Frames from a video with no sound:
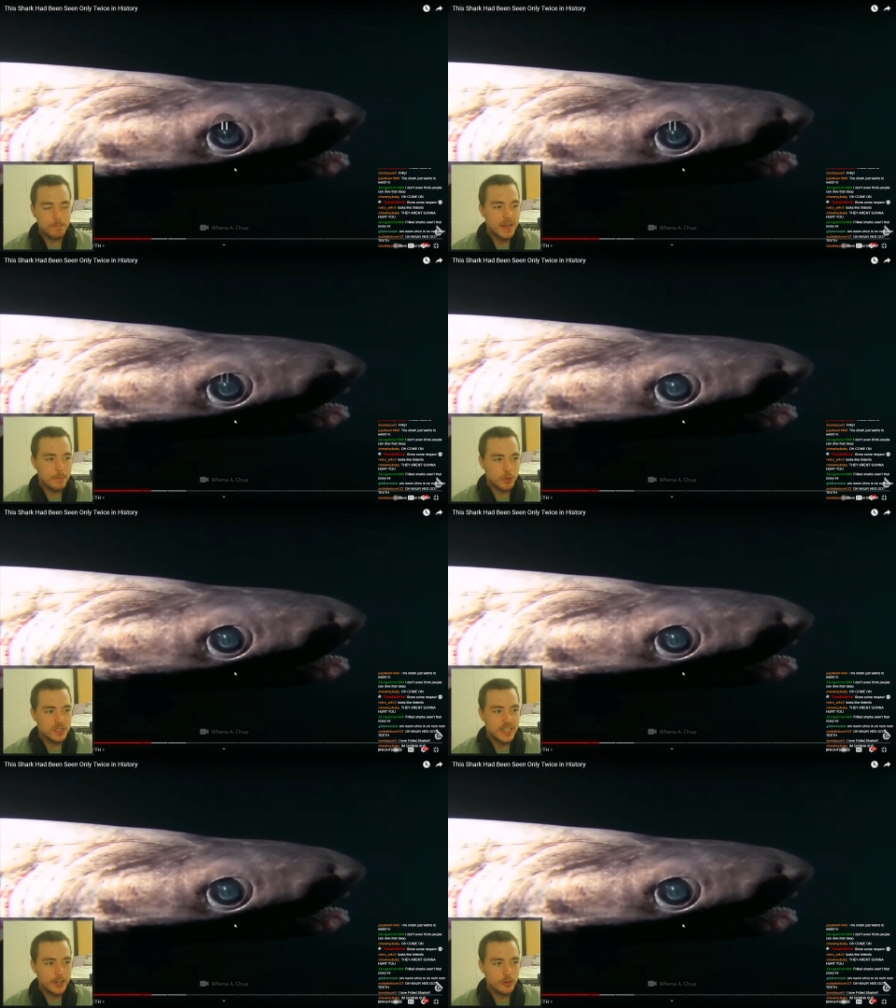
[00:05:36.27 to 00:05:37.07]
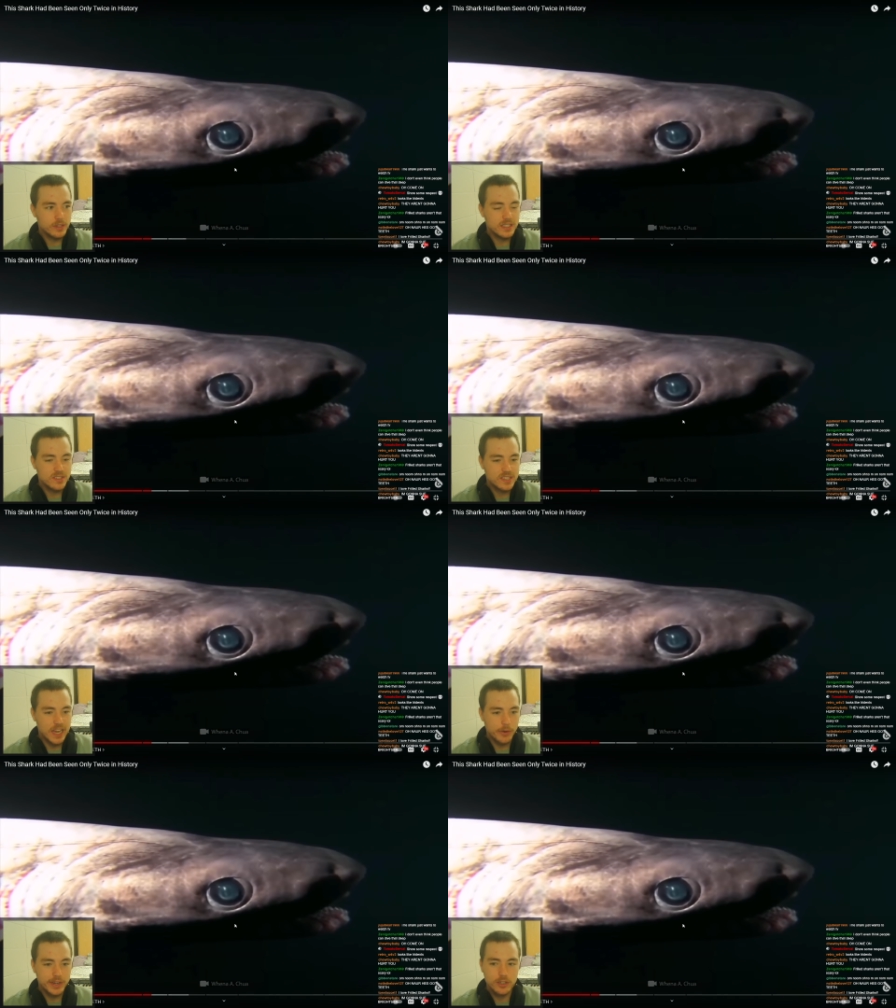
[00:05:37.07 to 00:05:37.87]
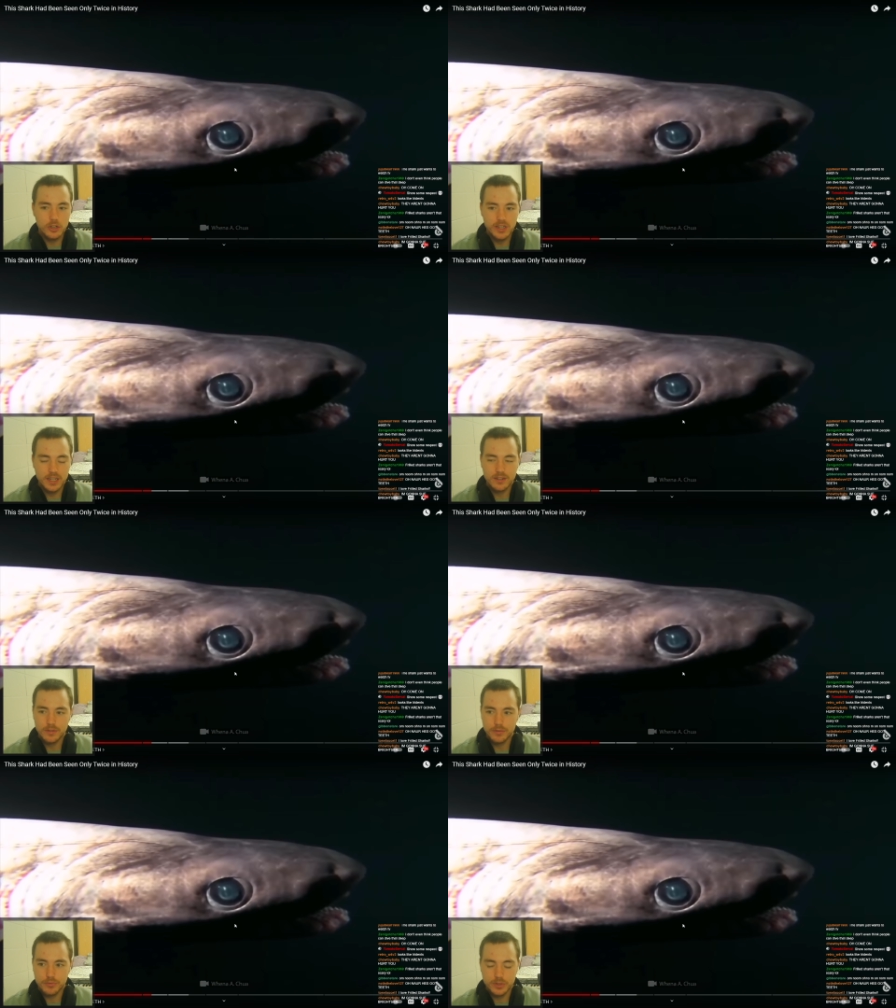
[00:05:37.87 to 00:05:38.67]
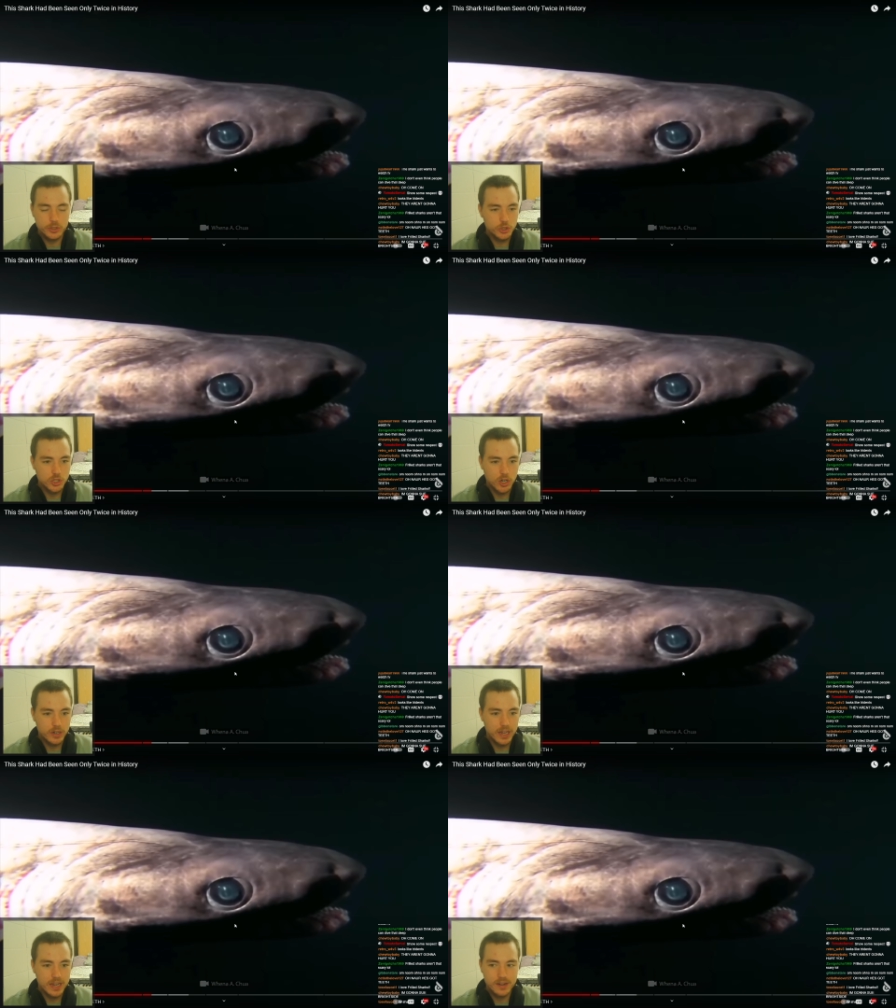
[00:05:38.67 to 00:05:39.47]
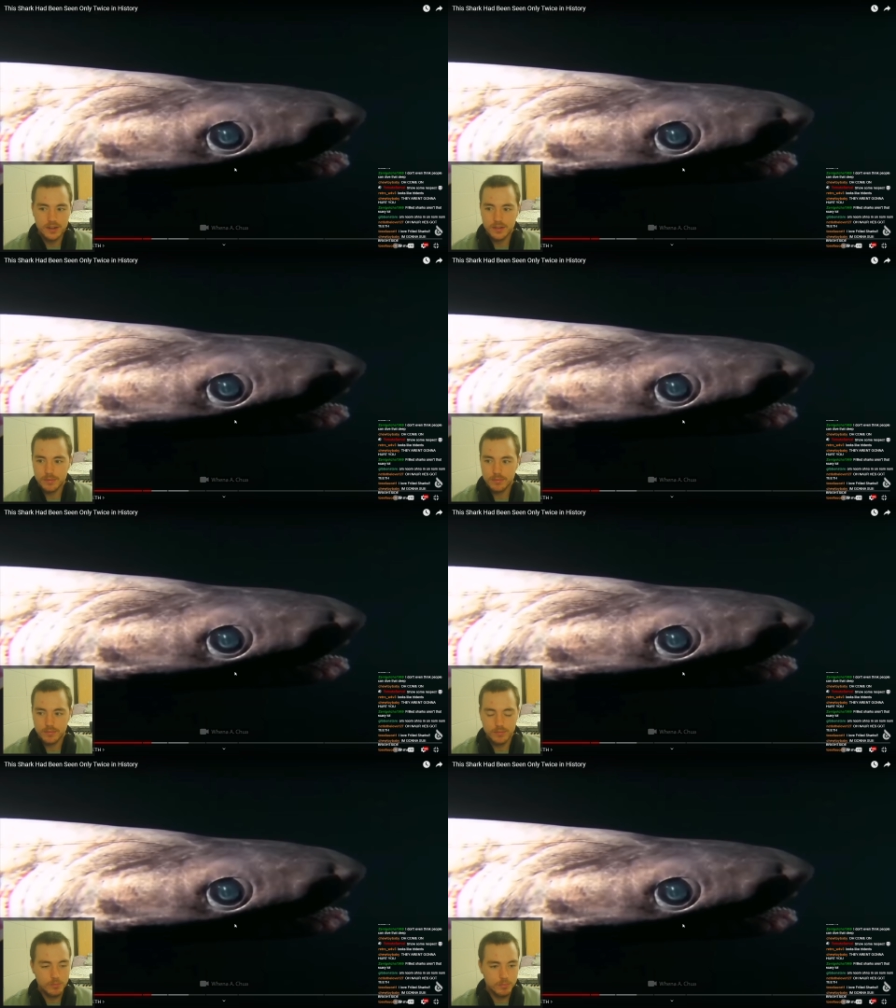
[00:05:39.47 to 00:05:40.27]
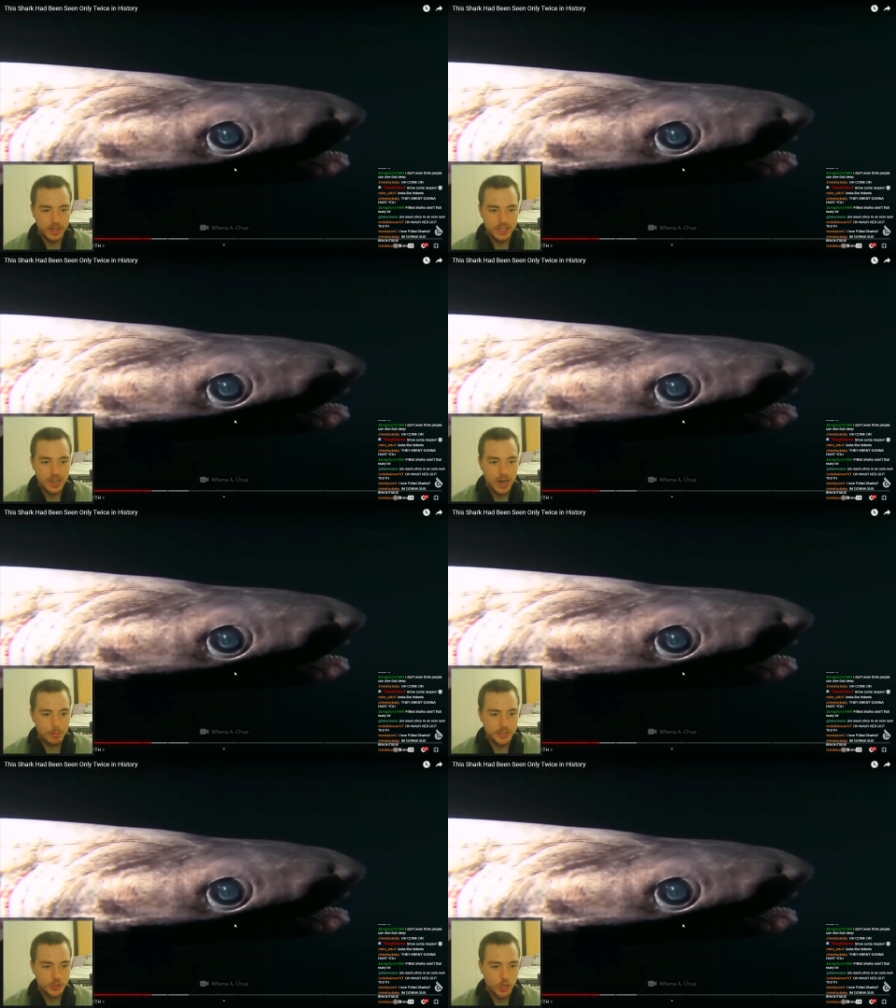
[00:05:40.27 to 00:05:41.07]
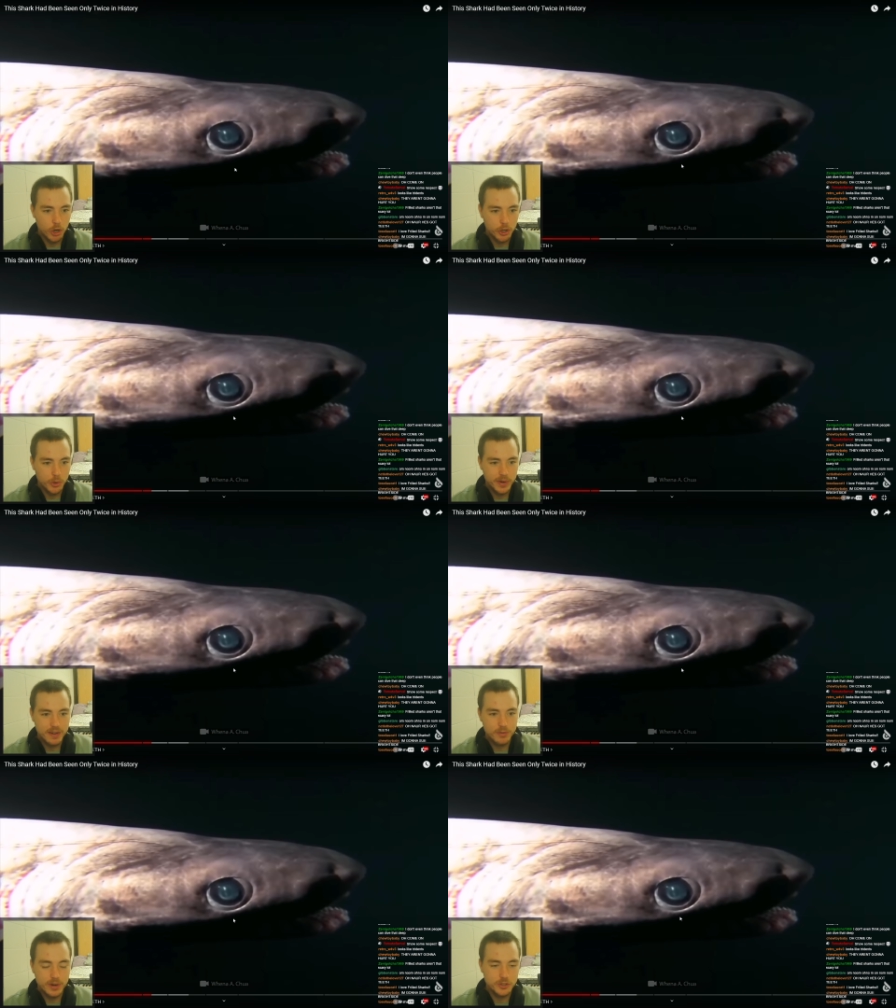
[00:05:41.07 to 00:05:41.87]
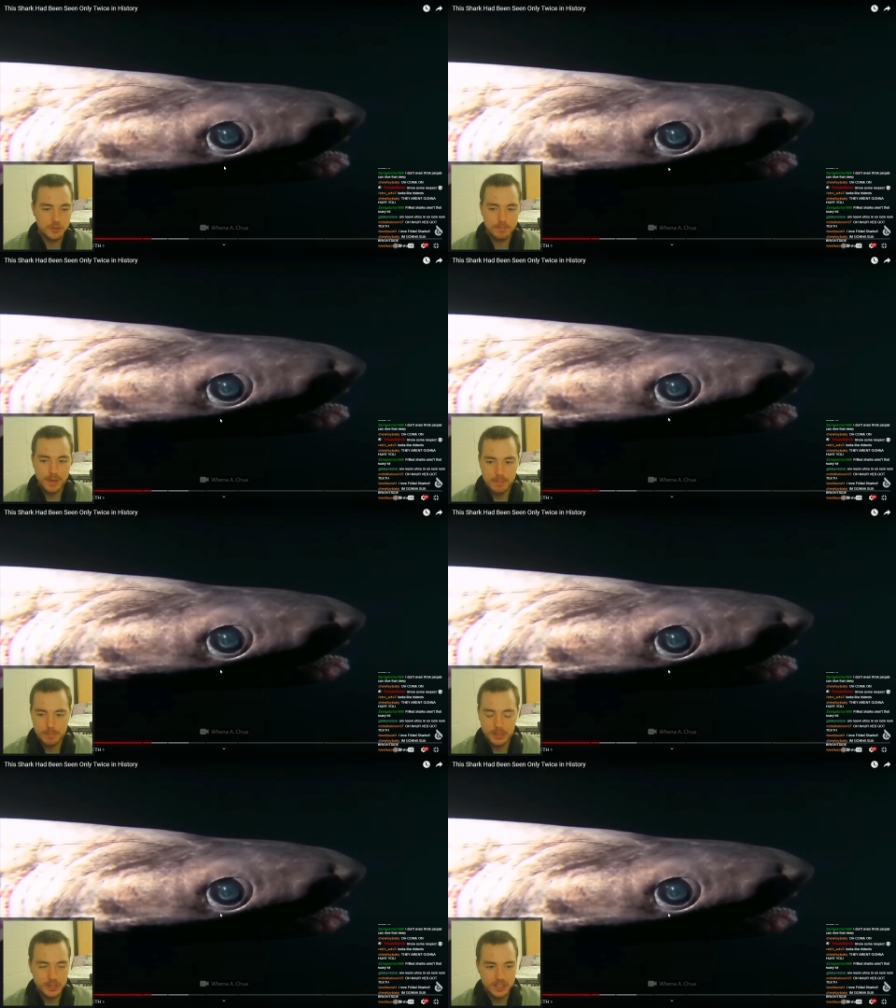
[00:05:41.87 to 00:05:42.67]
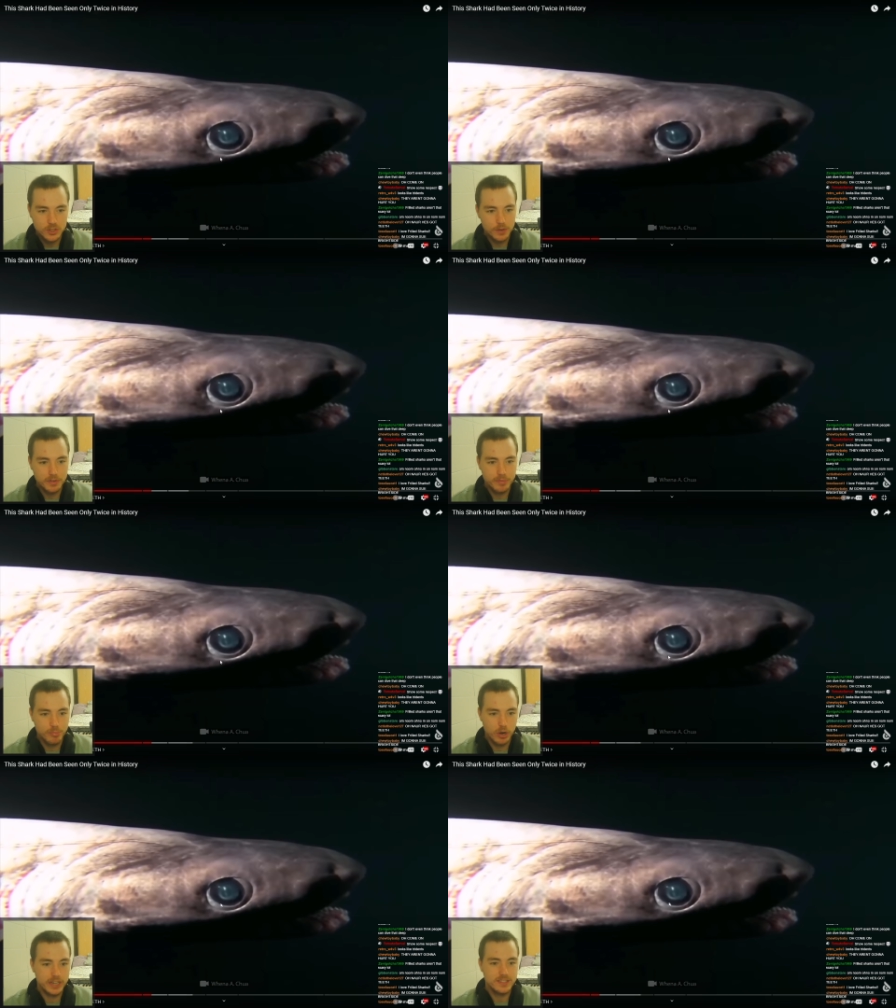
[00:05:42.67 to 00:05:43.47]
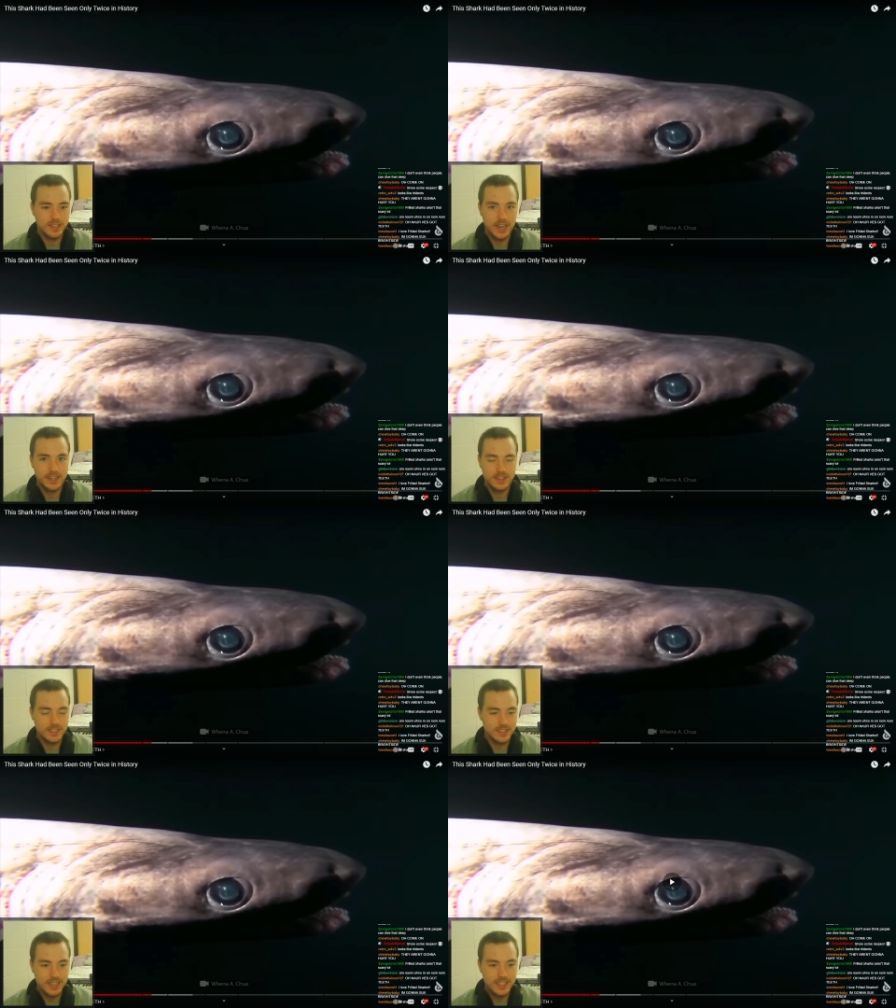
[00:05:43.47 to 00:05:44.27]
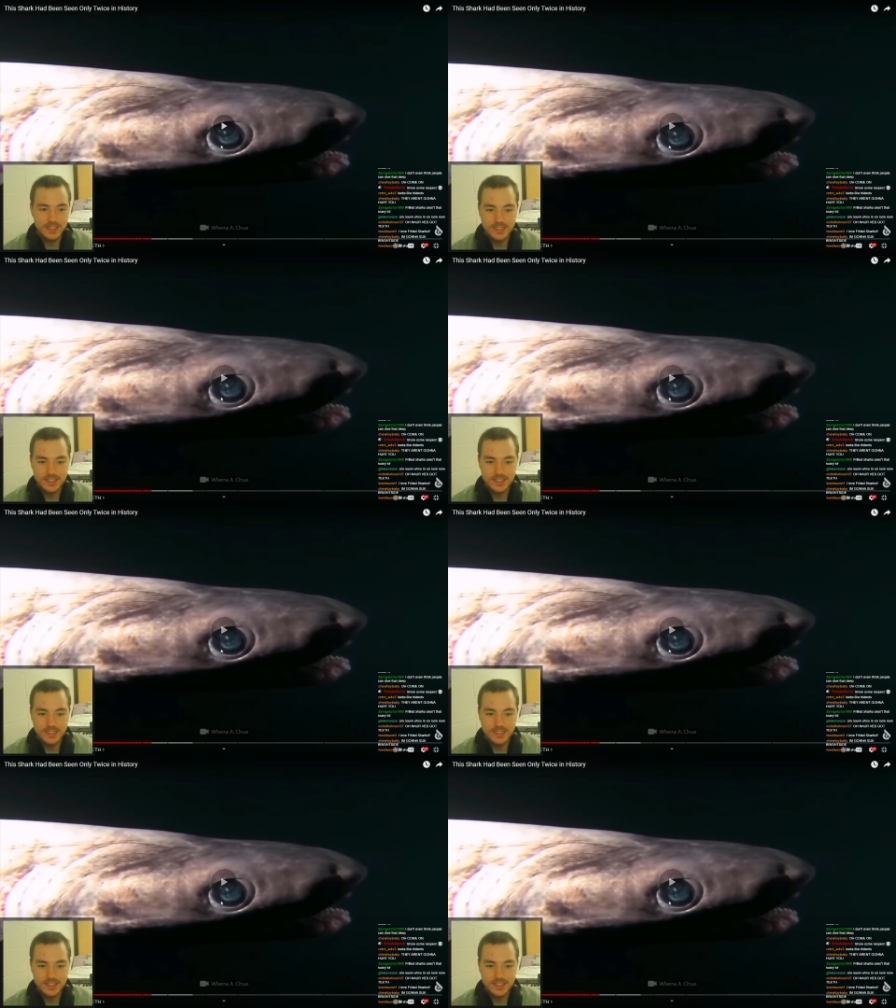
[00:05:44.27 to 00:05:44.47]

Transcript: make a particularly scary looking frilled shark and like goblin shark or whatever and just make billions off of Brightside and these guys.